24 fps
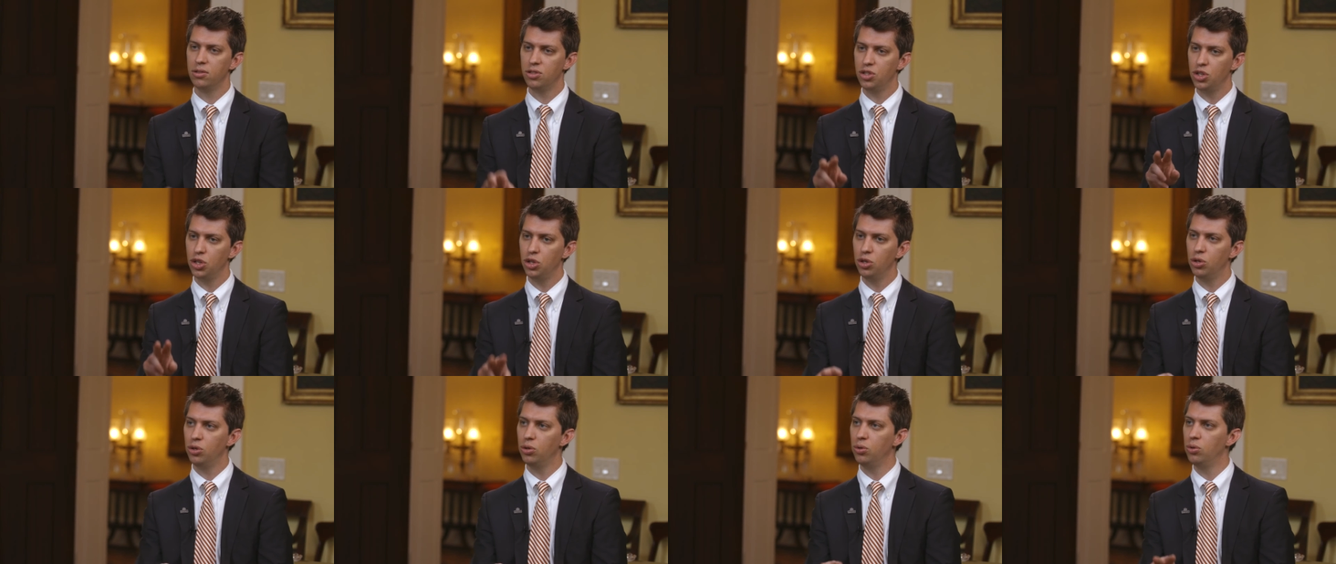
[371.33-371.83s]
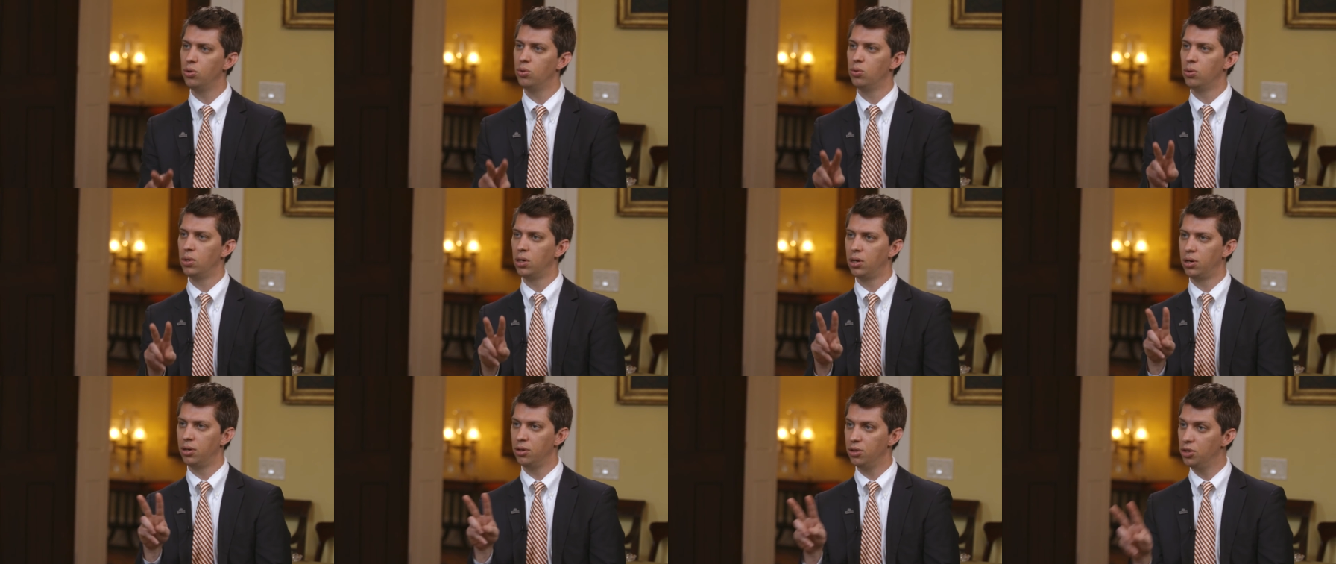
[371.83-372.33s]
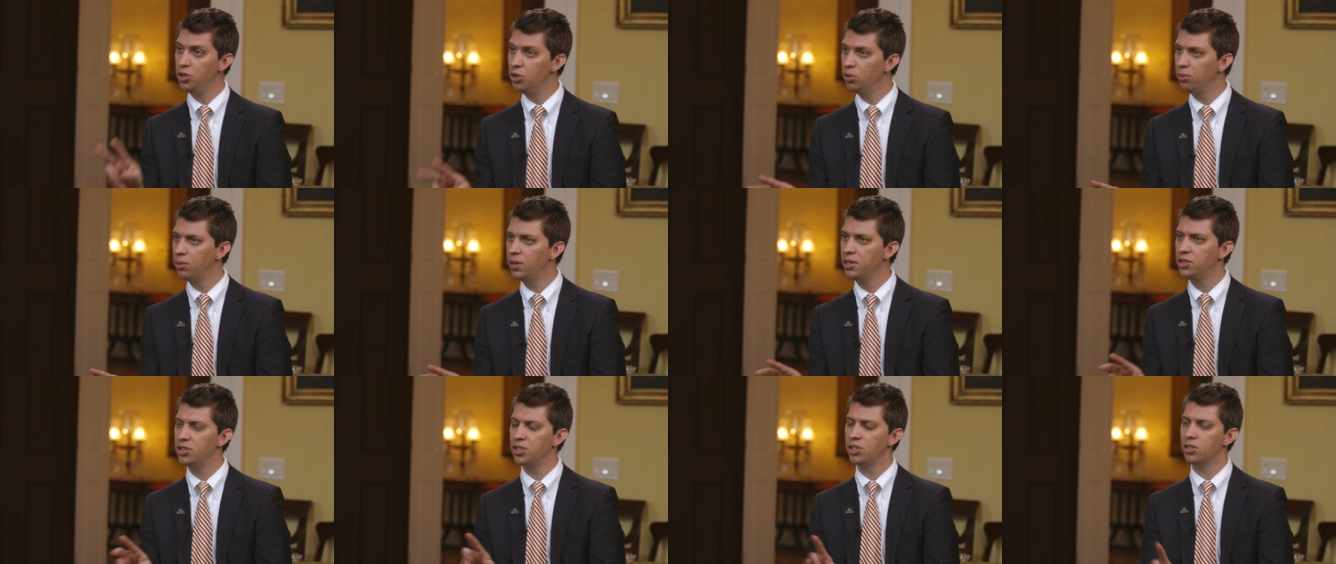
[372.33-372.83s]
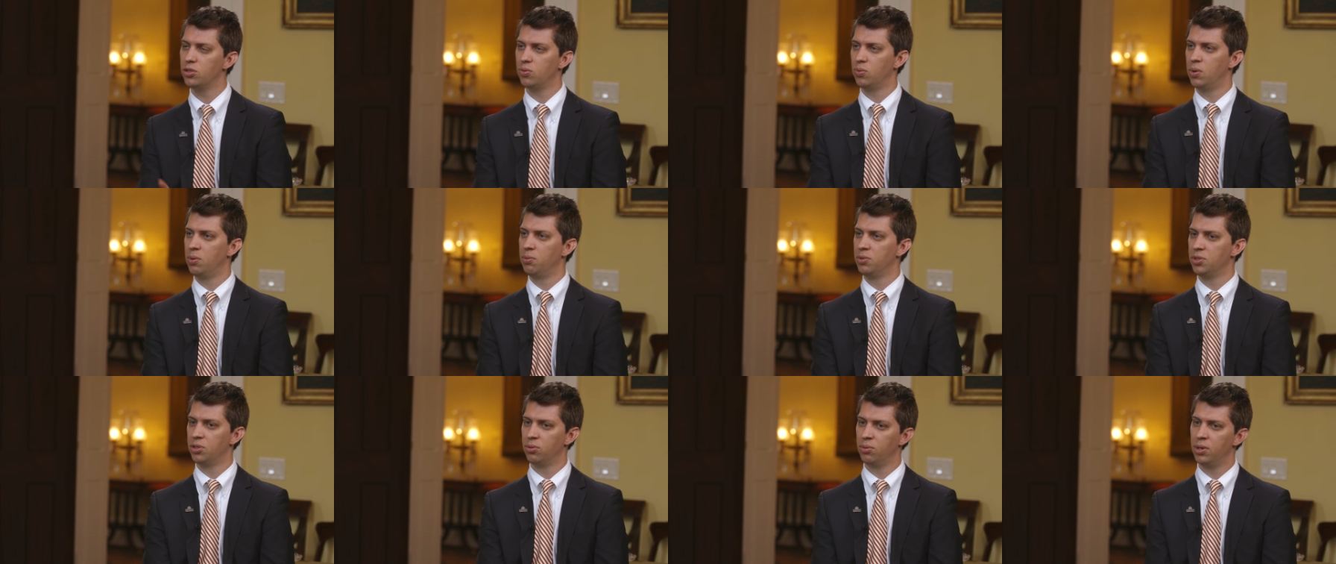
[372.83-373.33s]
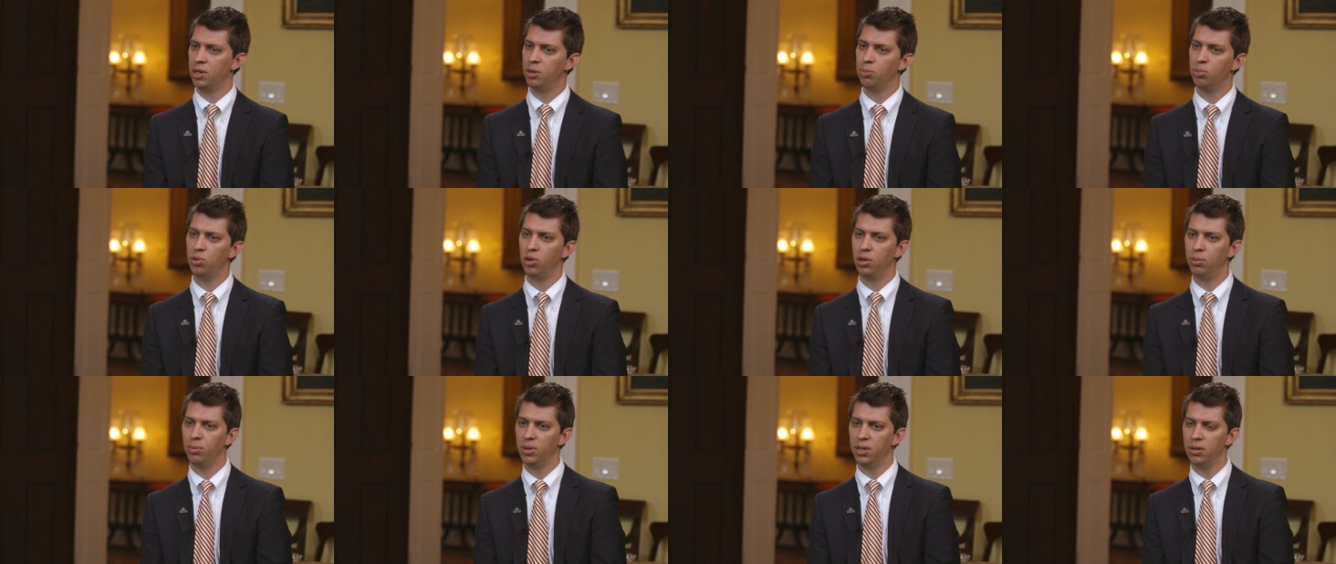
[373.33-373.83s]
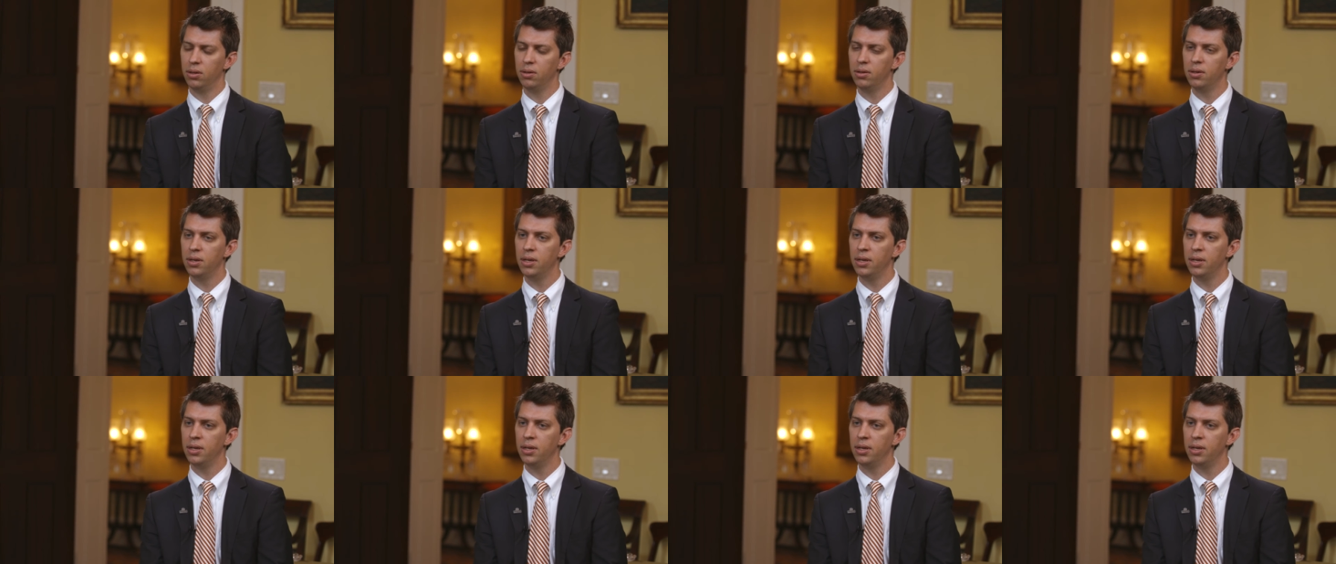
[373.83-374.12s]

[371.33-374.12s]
Two were new regents, one was a reappointment.